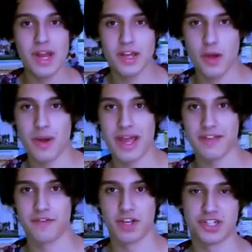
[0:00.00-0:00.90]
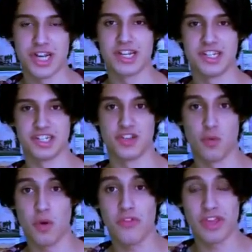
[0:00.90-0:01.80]
ago I asked for your challenges and the
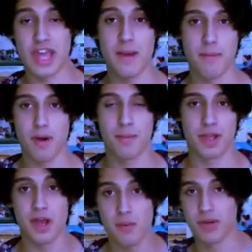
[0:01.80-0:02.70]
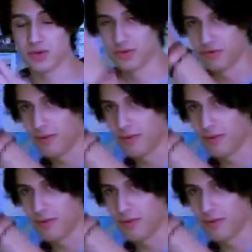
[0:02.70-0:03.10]
one that kept popping up, which was from